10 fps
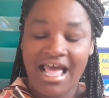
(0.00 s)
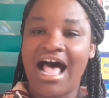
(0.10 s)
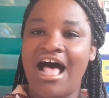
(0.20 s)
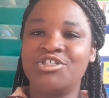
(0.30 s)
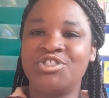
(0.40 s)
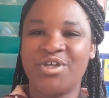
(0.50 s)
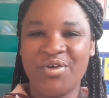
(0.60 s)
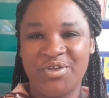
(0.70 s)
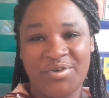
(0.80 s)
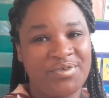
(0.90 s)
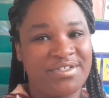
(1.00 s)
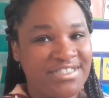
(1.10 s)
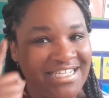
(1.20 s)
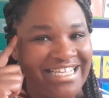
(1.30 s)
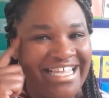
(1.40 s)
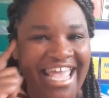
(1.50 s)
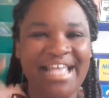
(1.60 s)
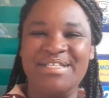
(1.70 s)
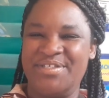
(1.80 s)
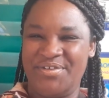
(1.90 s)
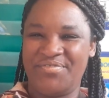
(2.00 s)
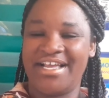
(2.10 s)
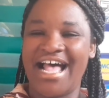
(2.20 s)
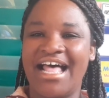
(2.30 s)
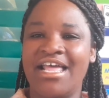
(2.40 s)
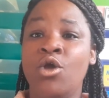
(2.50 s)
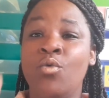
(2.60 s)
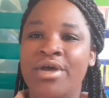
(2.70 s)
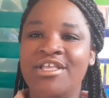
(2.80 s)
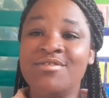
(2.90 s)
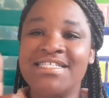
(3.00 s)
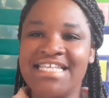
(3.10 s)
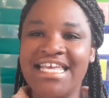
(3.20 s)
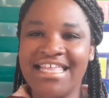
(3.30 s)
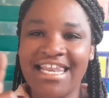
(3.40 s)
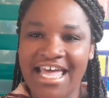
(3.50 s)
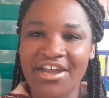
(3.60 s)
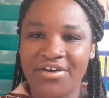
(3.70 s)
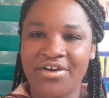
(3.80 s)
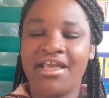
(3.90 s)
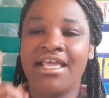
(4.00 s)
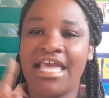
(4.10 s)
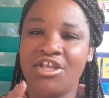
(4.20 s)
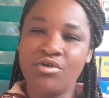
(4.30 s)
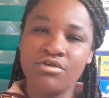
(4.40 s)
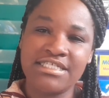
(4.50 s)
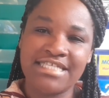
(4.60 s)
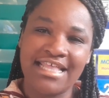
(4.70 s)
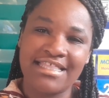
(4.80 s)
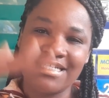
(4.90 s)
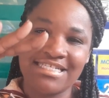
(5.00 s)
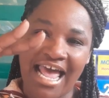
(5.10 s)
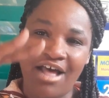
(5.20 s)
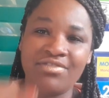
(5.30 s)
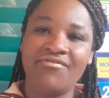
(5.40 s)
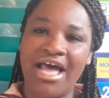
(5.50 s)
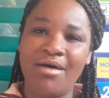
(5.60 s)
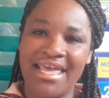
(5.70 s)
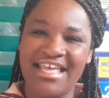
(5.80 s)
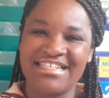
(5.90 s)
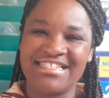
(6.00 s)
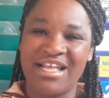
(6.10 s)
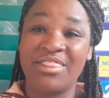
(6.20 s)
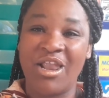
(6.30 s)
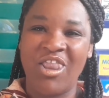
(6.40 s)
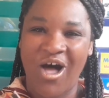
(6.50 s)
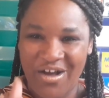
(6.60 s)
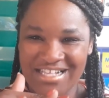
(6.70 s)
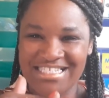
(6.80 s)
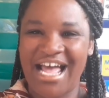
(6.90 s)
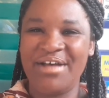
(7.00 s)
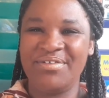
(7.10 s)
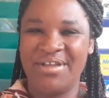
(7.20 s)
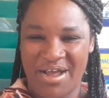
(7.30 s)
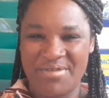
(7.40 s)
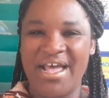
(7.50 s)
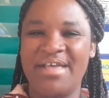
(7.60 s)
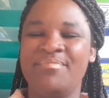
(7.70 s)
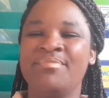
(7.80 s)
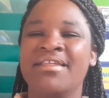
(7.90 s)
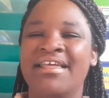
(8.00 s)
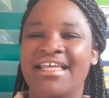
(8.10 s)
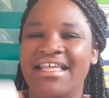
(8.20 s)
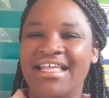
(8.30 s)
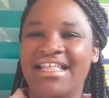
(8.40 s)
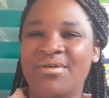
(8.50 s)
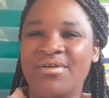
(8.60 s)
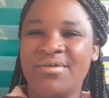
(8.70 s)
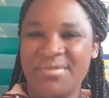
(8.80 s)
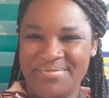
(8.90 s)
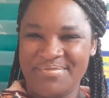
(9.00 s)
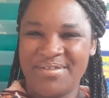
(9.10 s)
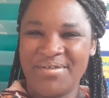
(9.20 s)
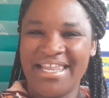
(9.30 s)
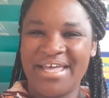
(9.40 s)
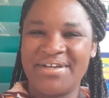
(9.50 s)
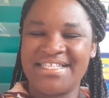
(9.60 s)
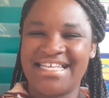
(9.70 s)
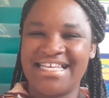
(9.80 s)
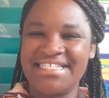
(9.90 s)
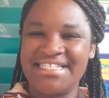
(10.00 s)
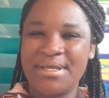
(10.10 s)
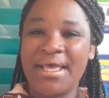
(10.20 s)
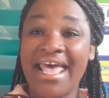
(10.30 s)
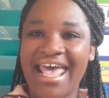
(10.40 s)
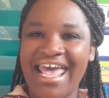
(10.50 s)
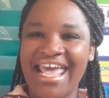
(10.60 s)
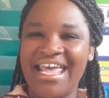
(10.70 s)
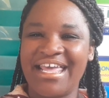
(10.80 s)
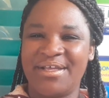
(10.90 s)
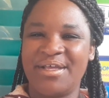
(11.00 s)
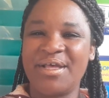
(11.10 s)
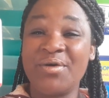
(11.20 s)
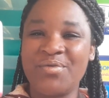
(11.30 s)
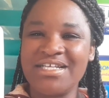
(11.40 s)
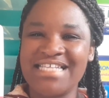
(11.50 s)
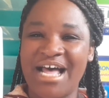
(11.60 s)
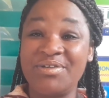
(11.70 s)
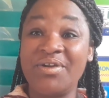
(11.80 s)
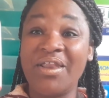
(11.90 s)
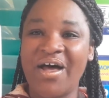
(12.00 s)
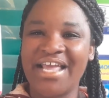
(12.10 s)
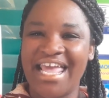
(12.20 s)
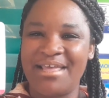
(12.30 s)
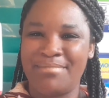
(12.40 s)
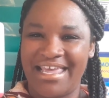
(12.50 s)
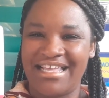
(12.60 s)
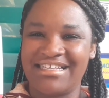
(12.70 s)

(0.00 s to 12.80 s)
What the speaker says: I'll show you just in case you forgot. When you see the letter, can you say the sound the vowel makes? The long sound? All right. What letter is this? A. And what sound do the long A make?